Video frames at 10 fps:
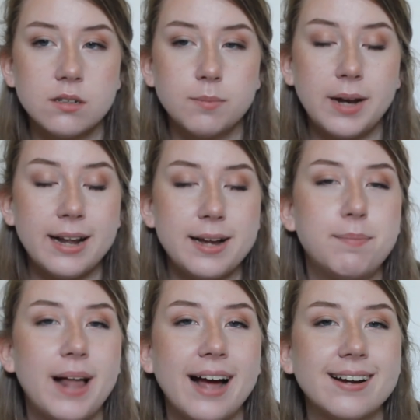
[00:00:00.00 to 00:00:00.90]
but I like
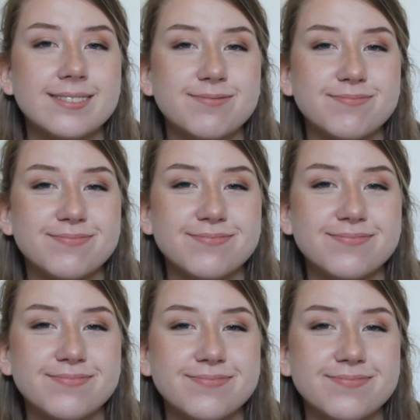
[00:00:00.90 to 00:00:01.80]
black.
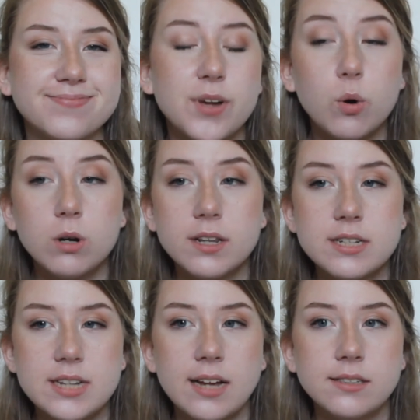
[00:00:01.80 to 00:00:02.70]
Or
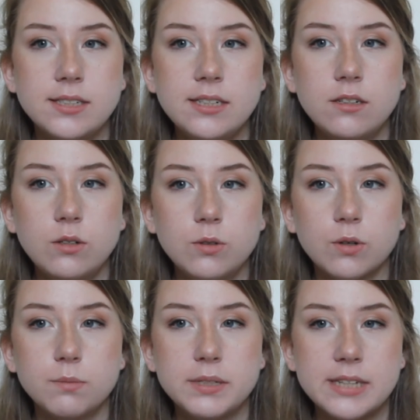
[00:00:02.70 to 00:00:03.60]
this antique
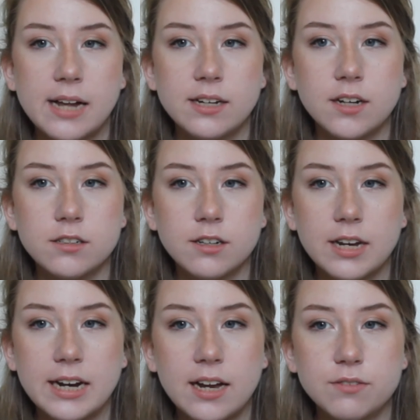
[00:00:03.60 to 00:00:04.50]
gold metallic color that
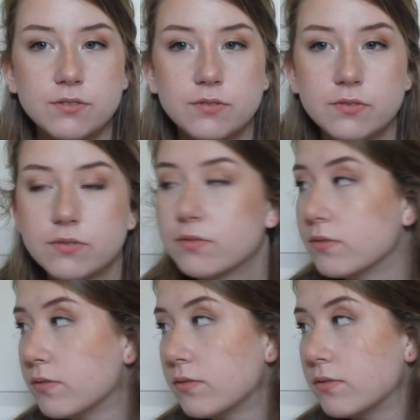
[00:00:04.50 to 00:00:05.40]
I have.
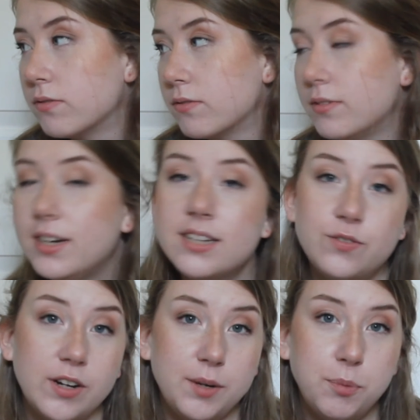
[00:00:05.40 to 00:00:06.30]
It's
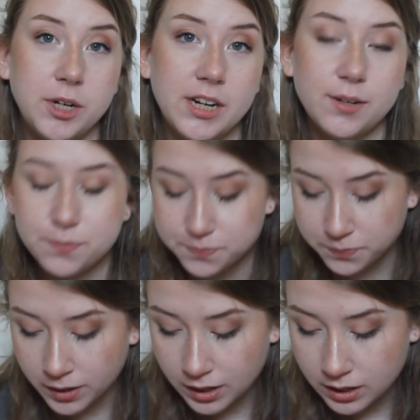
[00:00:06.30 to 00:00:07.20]
very pretty.
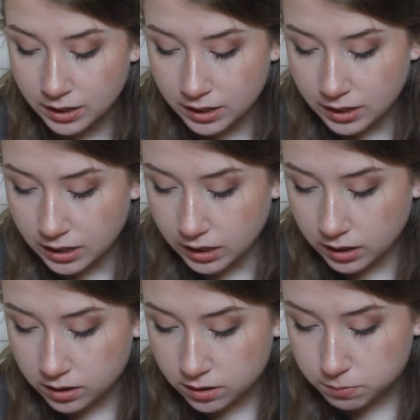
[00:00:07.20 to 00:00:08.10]

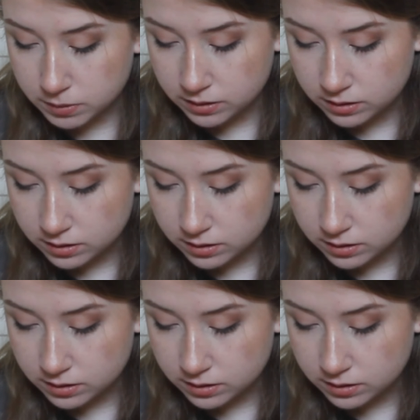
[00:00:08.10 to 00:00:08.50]
The